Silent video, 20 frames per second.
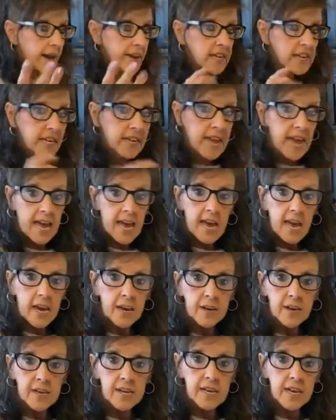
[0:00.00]
I can
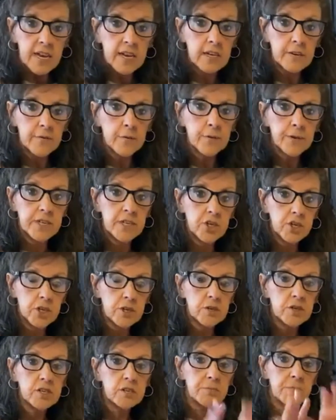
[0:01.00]
add a can of green
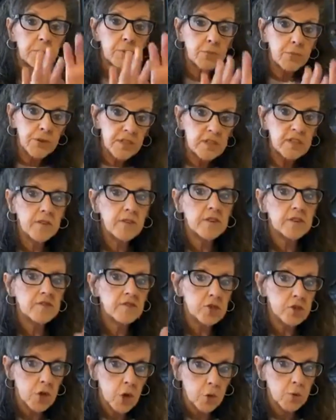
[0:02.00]
chilies, but really
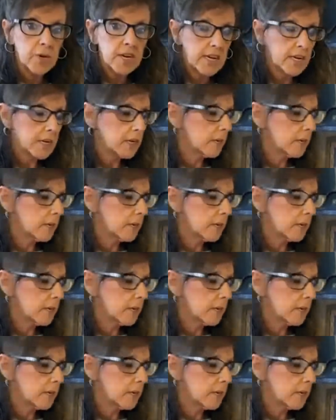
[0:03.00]
there's no